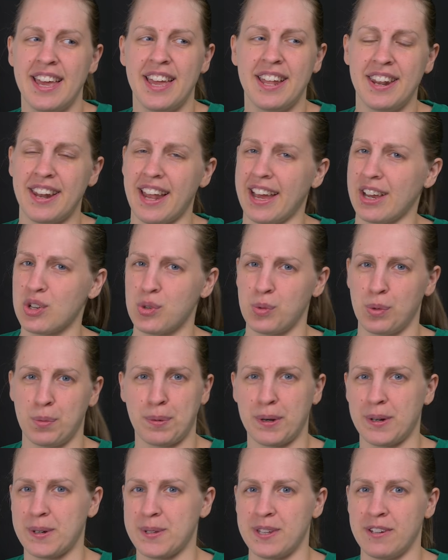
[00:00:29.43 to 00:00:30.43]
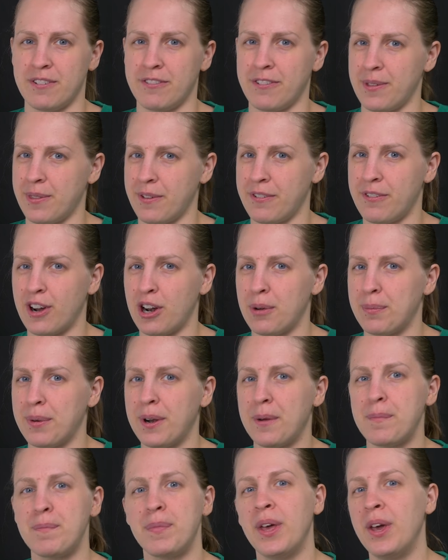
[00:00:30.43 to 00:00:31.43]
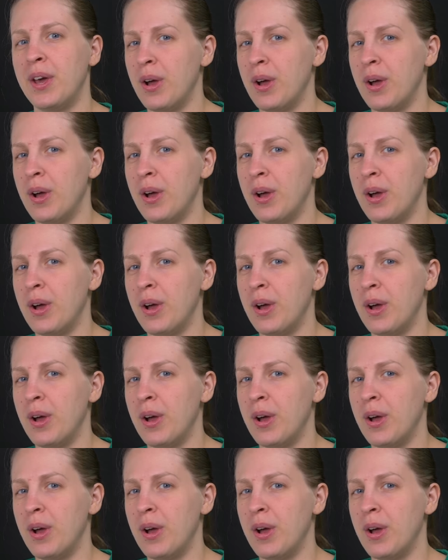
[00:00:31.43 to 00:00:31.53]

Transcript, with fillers: and an actual person for the farmer.